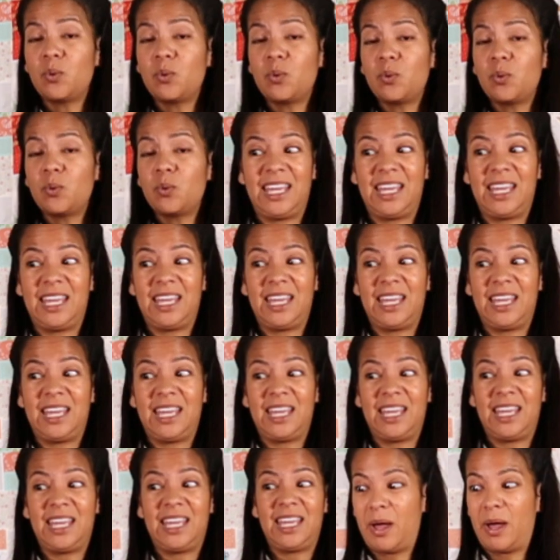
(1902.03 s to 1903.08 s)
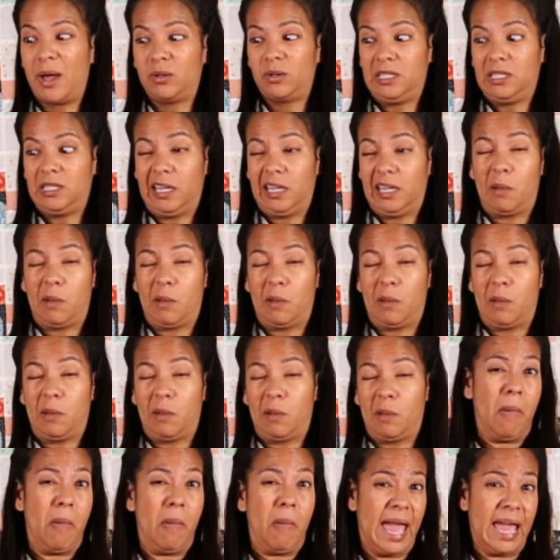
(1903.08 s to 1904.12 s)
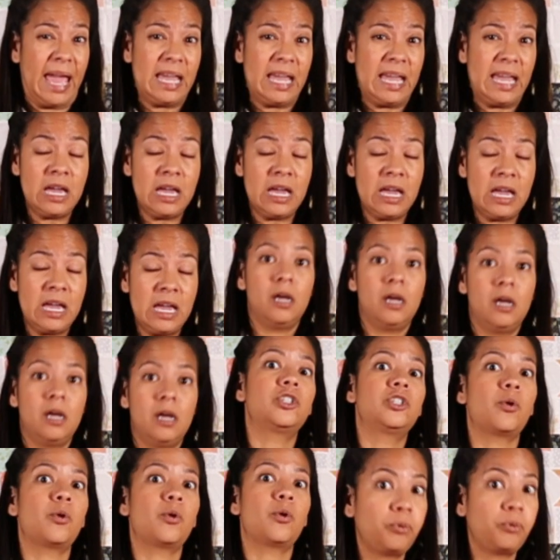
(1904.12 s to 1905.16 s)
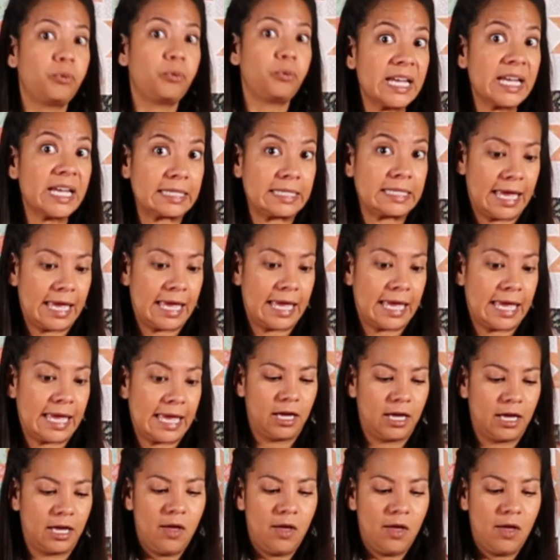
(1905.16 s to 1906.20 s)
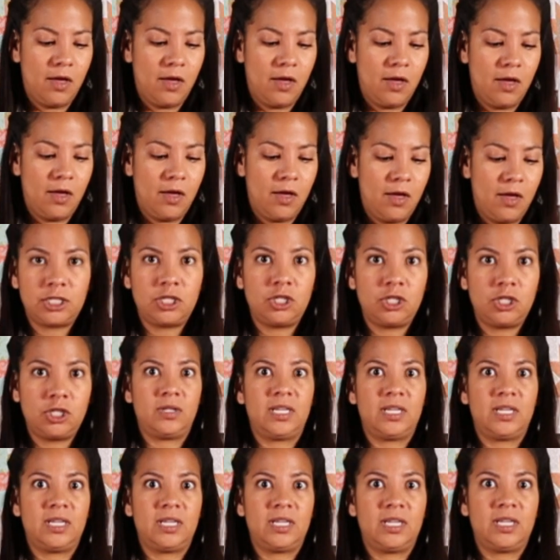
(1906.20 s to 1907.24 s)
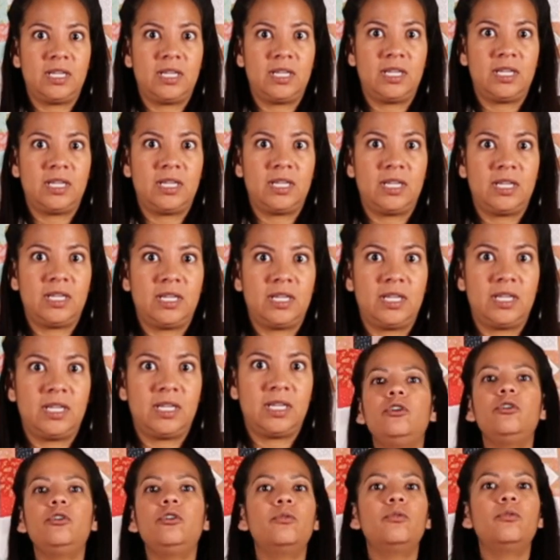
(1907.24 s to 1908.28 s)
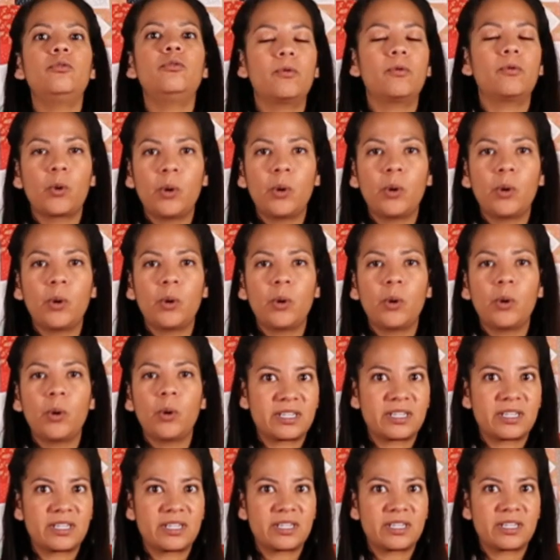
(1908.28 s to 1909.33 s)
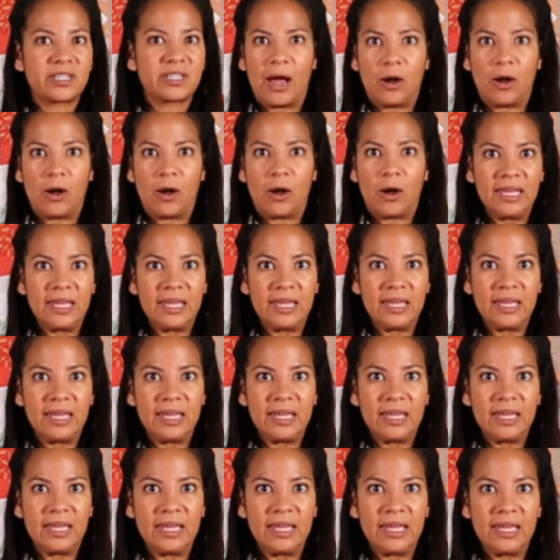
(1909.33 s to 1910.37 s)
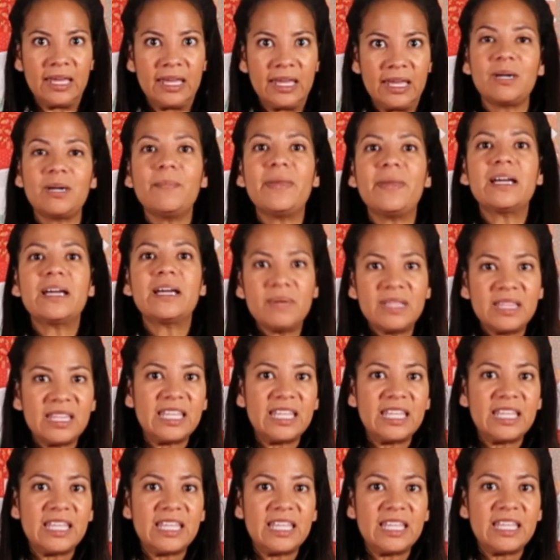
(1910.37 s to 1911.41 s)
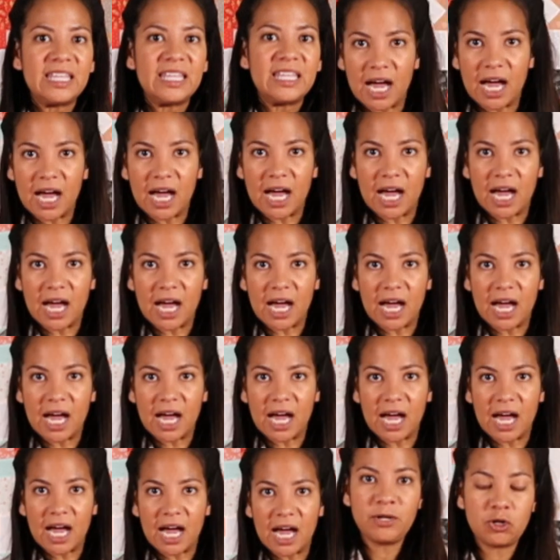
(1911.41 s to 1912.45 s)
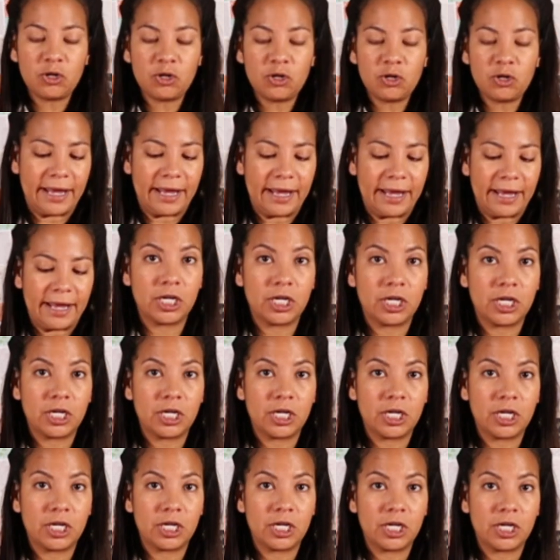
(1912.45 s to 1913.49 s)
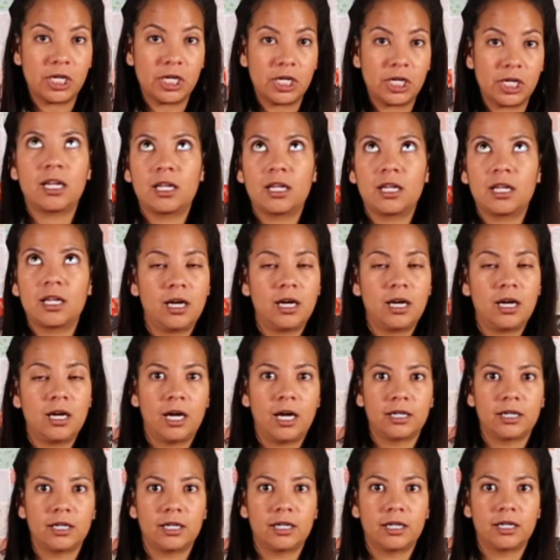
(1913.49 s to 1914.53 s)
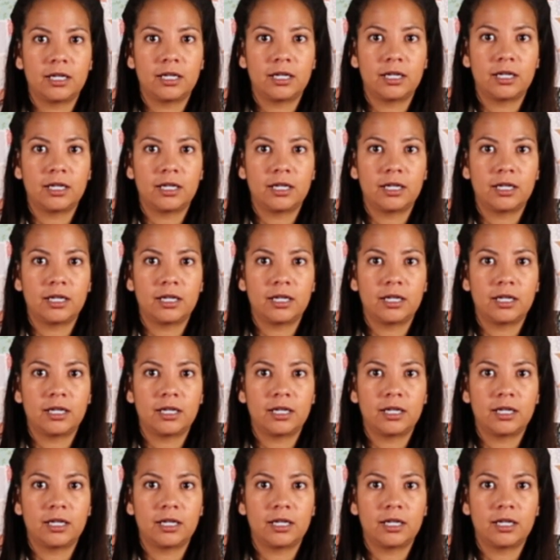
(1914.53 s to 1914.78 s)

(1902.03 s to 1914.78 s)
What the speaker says: one I think doesn't even come out until like May. So pretty exciting that I get to do this. And now new quilt patterns that I come out with, I'm going to make them in these lines. It's going to be great. You're going to see things. It's going to be